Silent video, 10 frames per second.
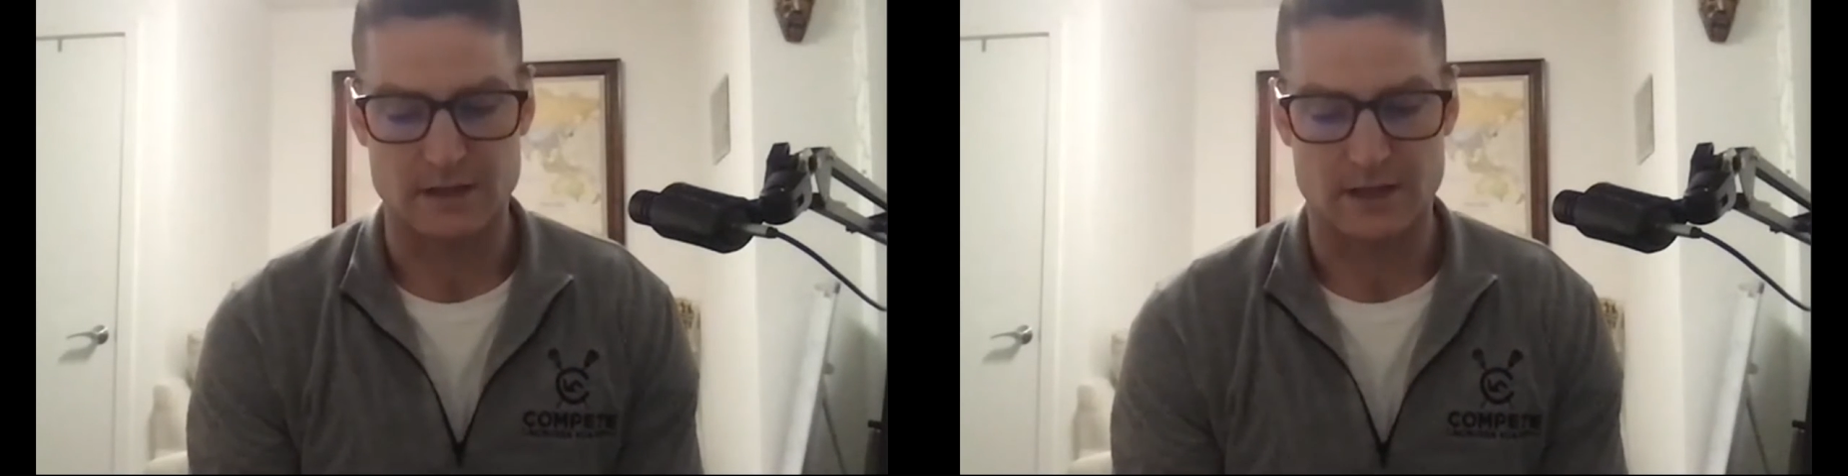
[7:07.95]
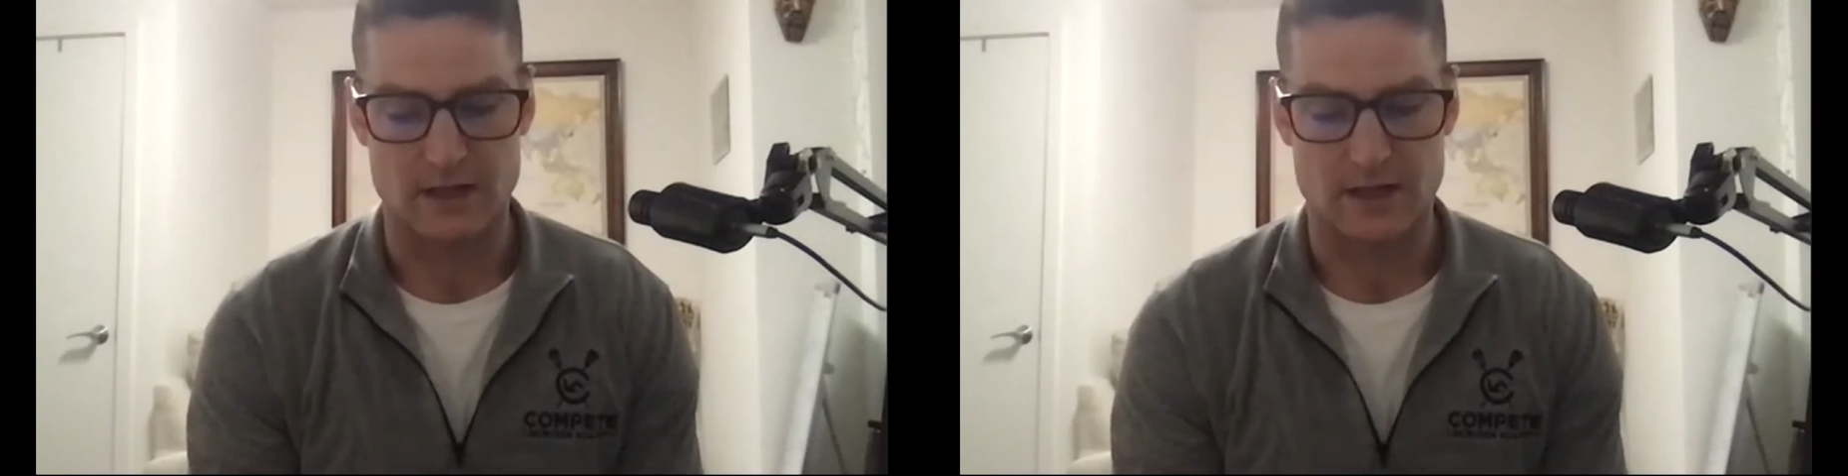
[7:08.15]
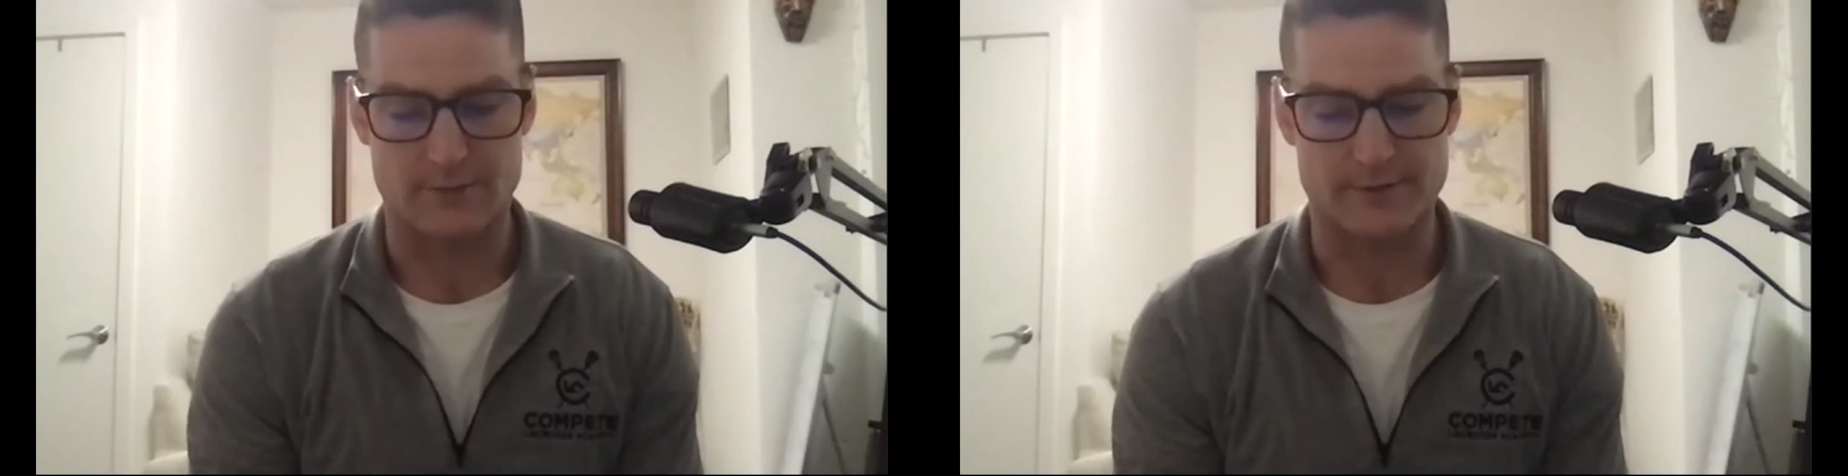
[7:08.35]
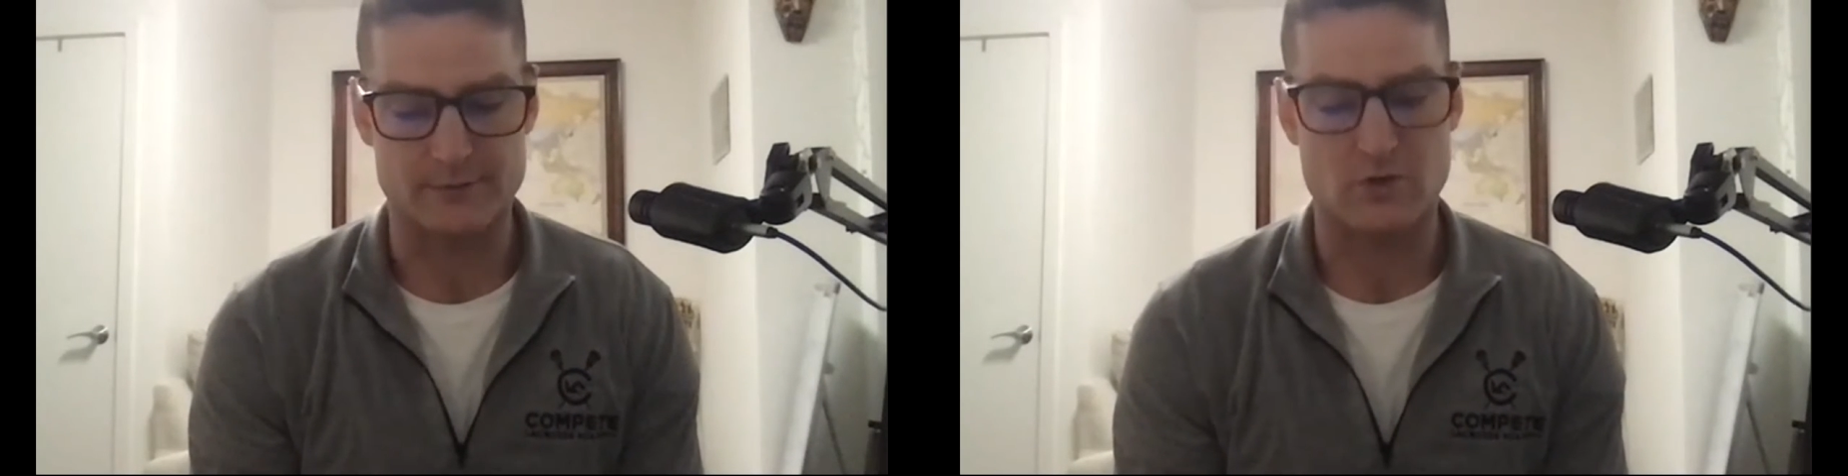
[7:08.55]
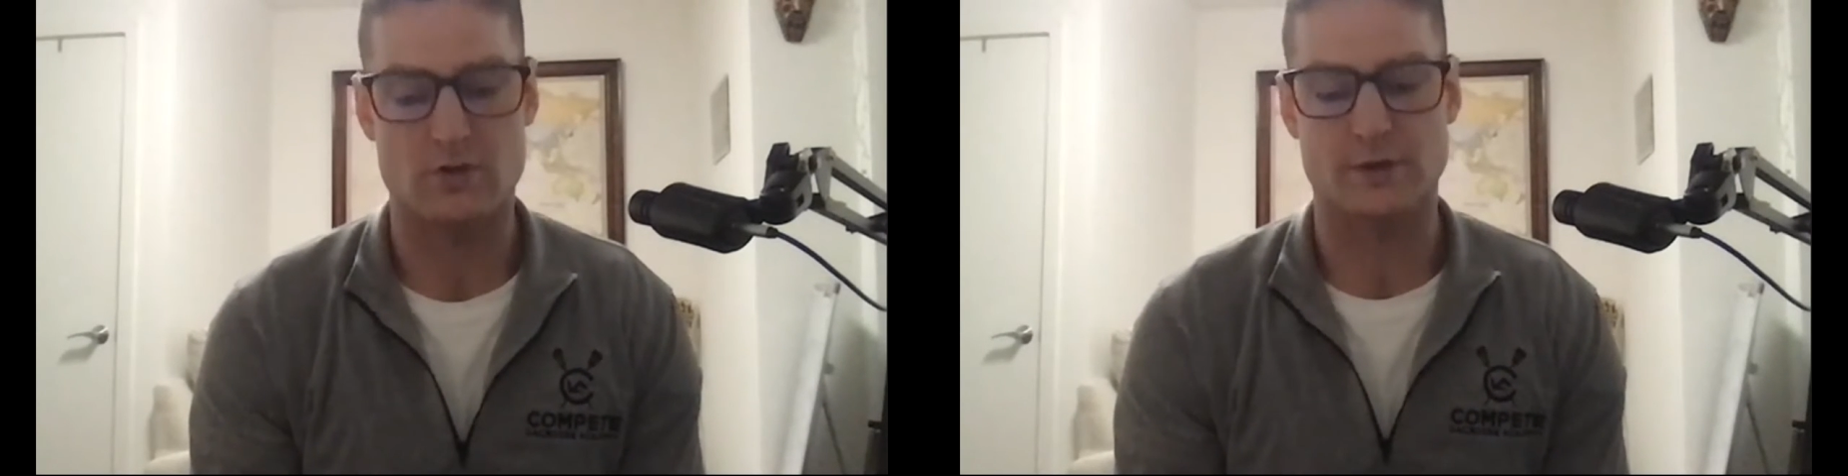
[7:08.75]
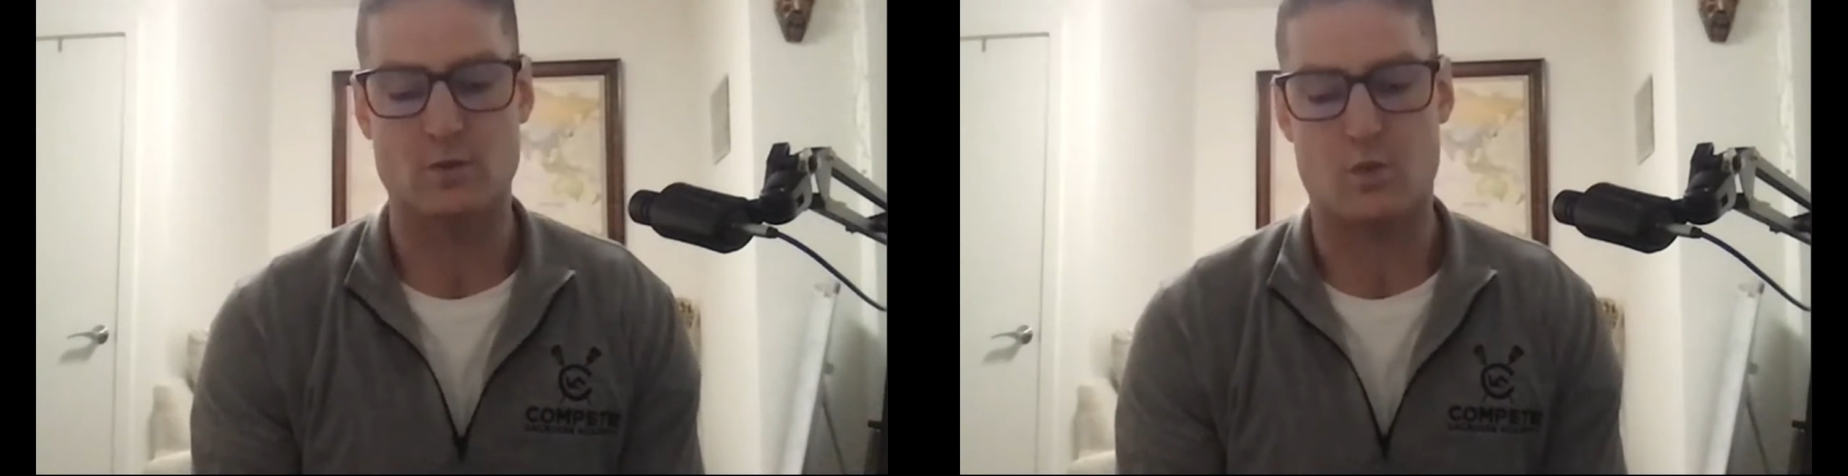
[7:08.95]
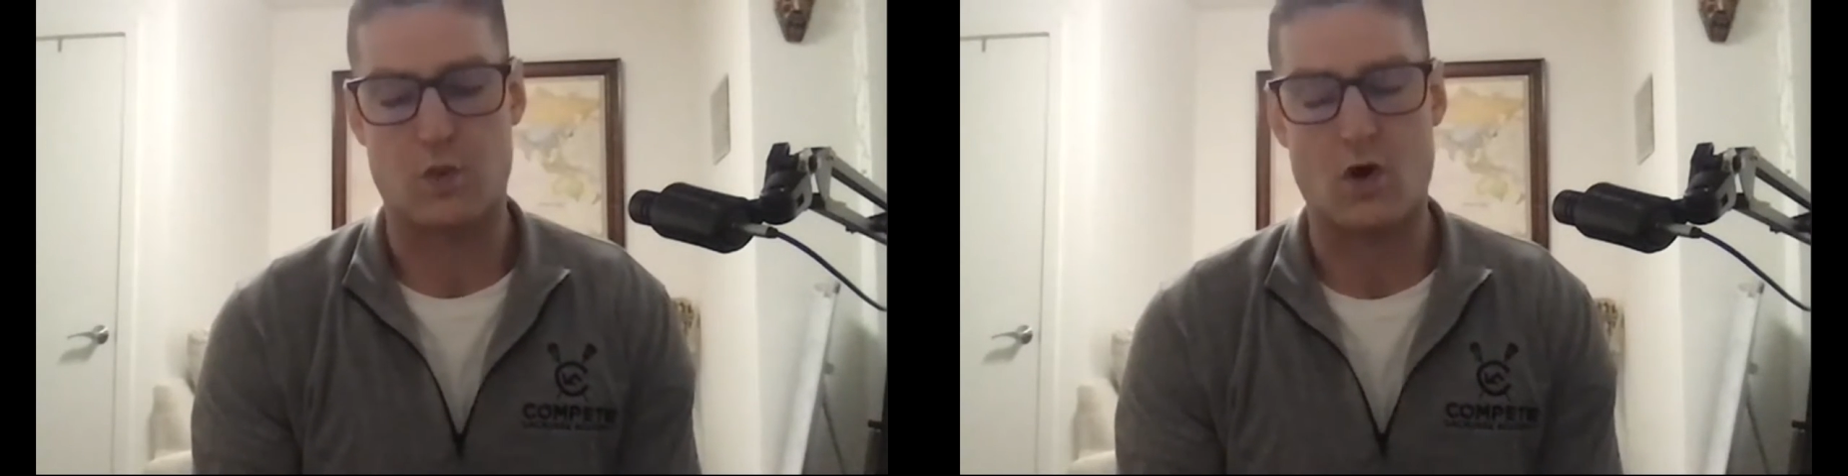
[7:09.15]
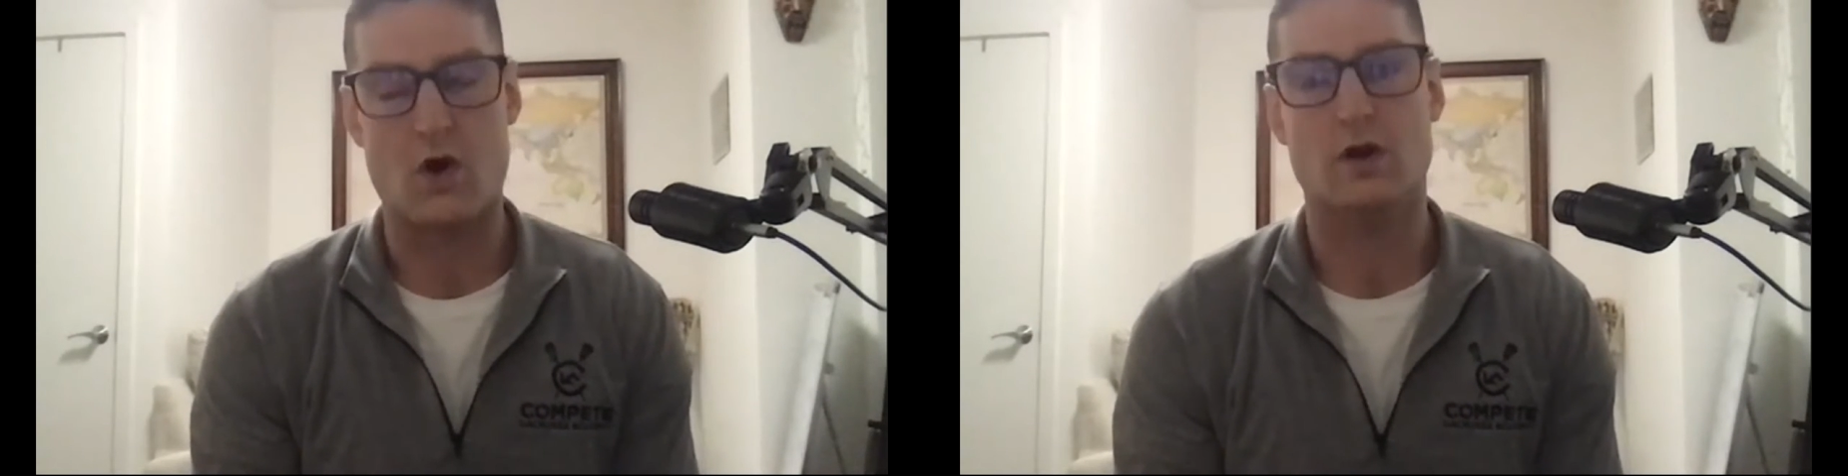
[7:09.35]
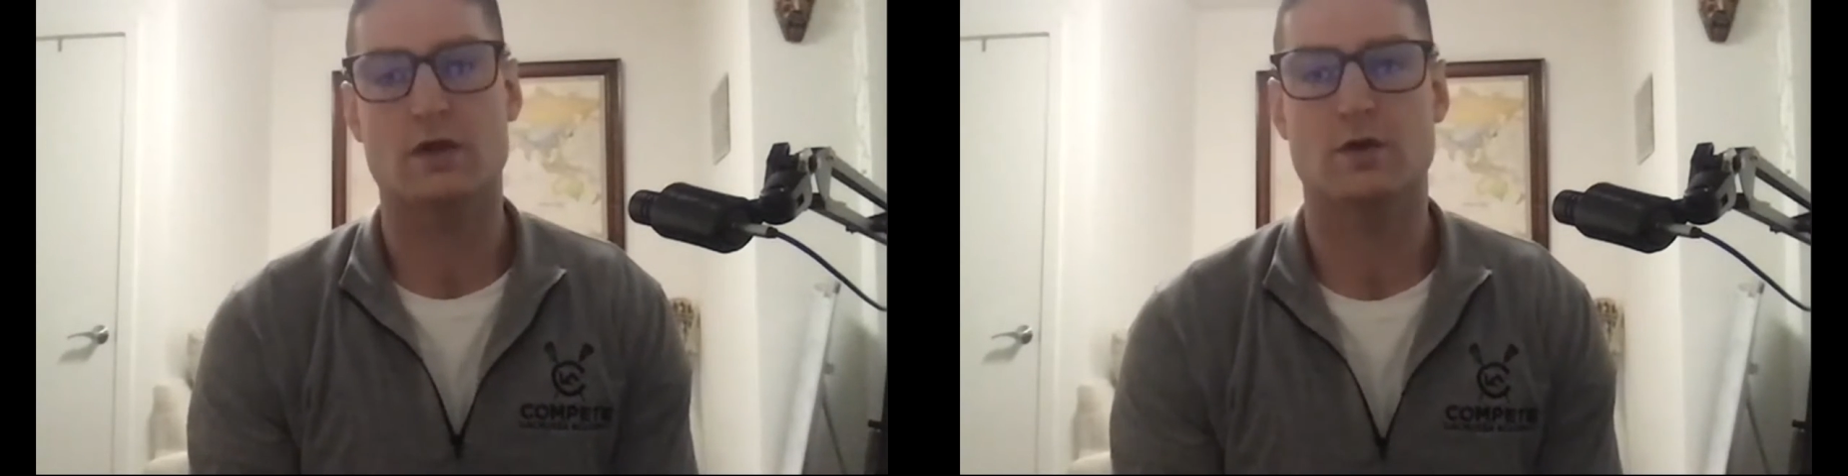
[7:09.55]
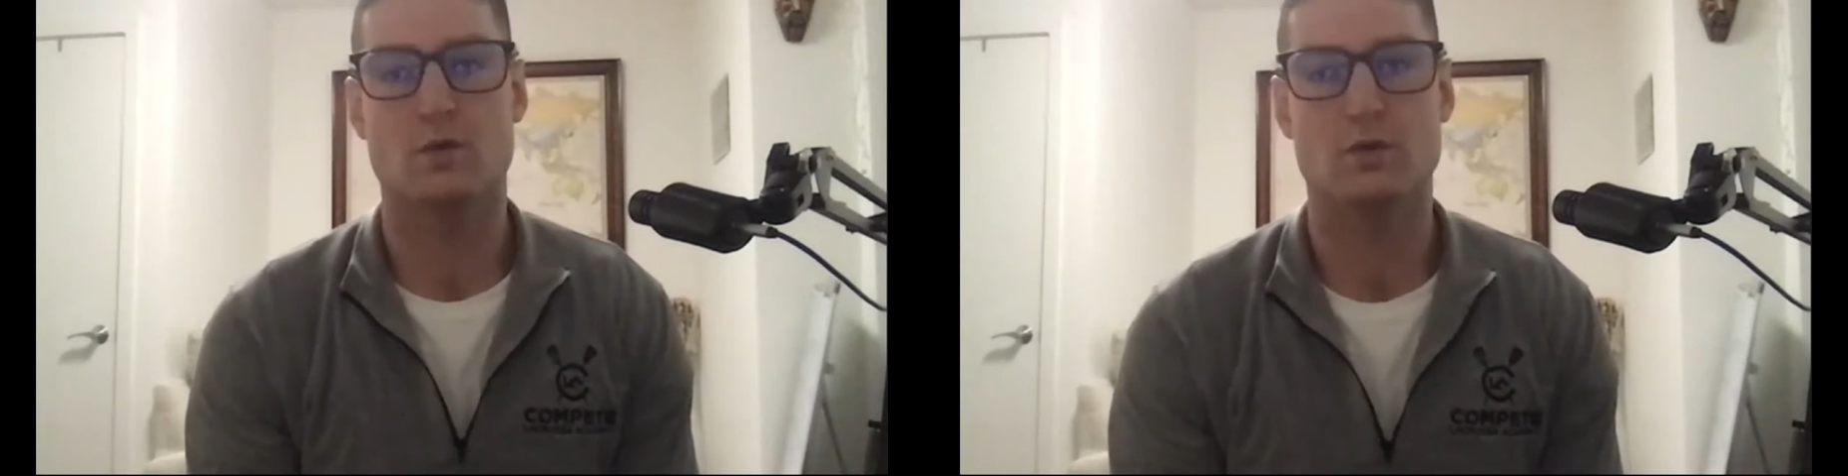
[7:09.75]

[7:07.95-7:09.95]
what I'm calling walk,